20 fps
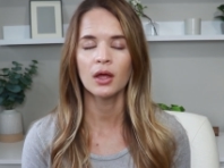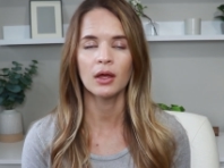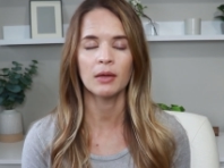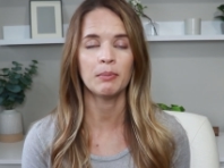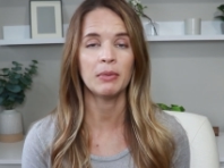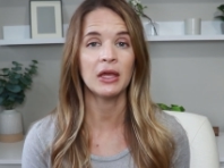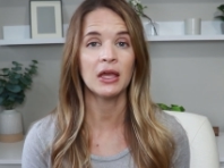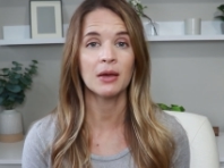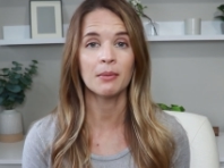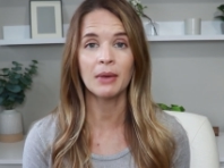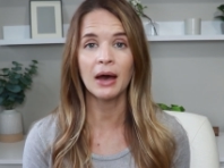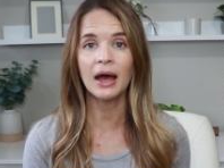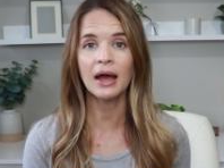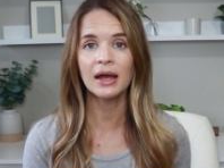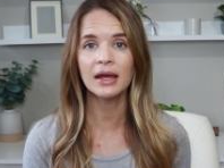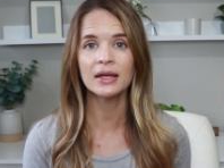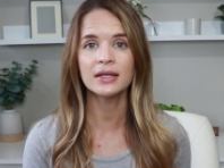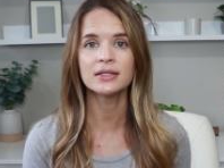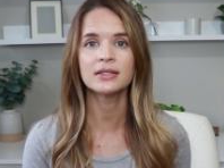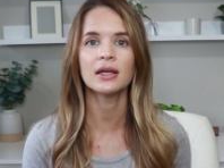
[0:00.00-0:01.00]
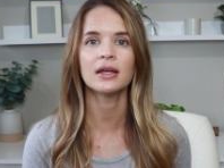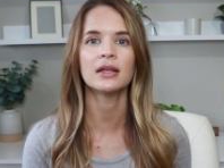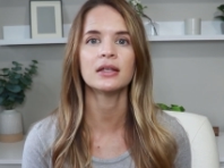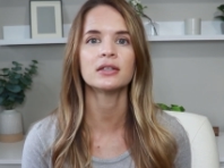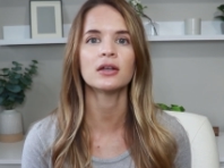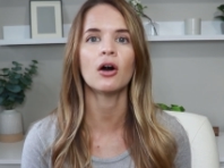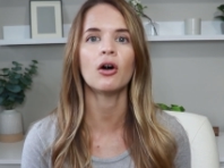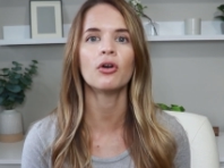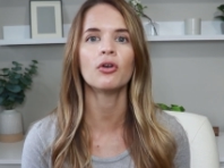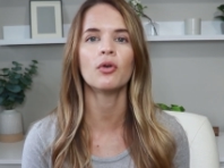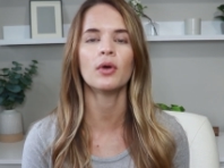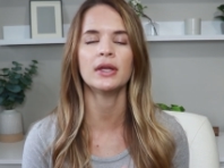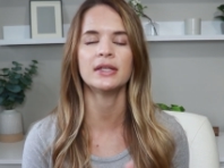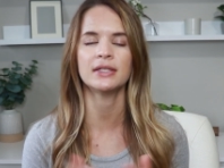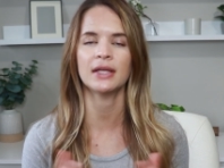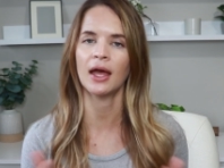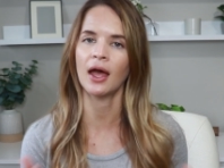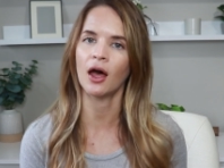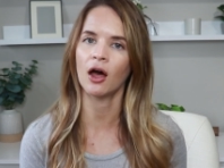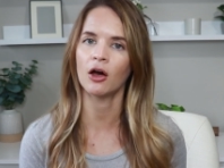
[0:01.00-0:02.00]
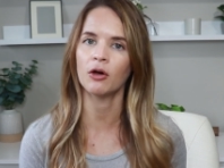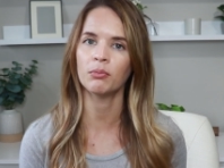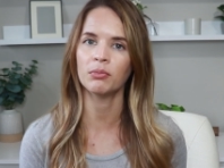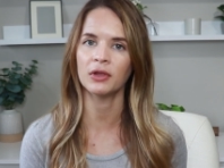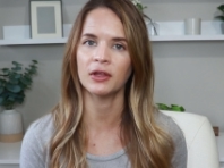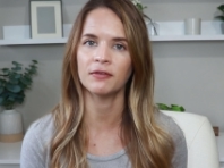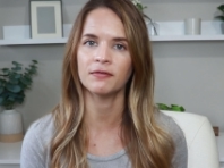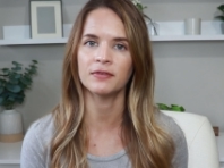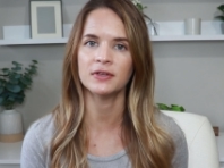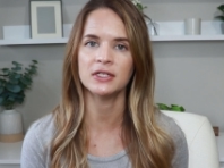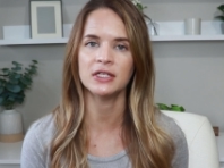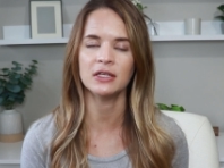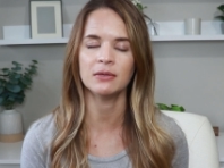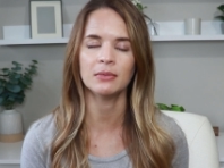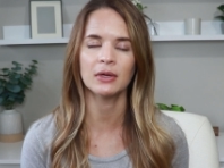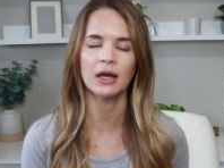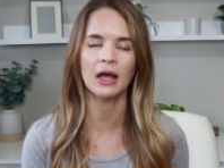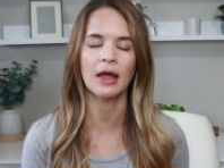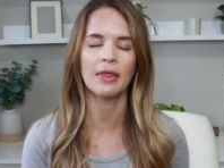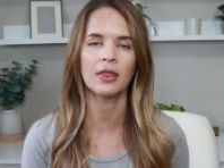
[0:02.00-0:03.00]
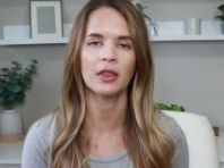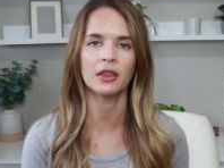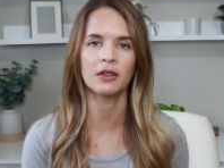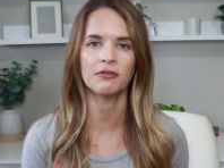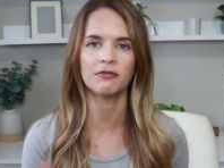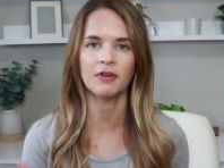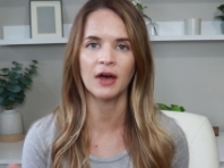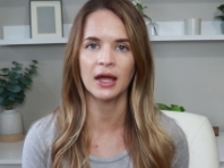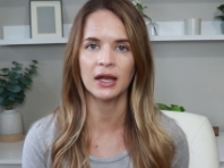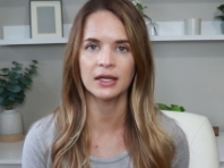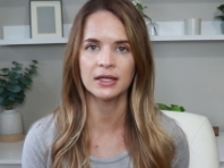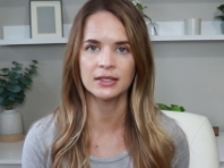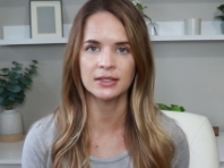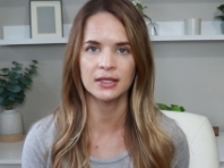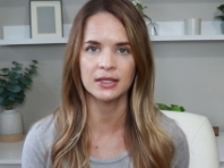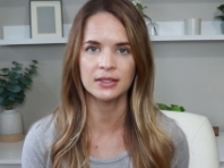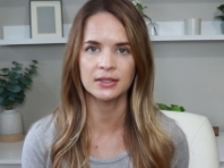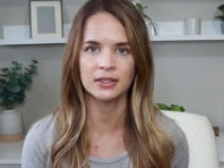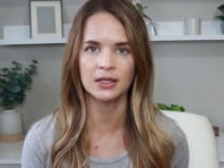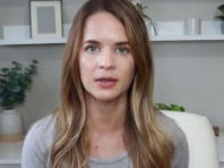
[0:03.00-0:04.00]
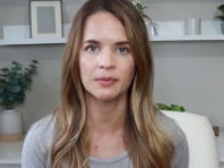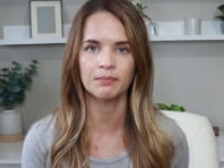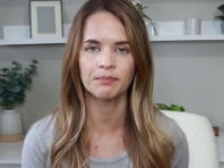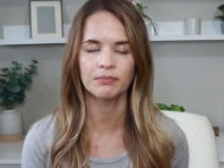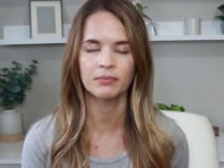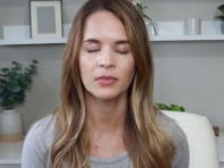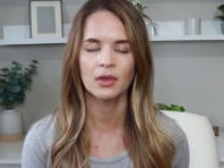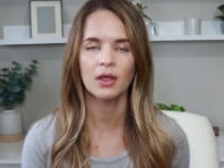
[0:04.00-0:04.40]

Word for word: BMIs is all going to help lymphedema and the lymphatic system.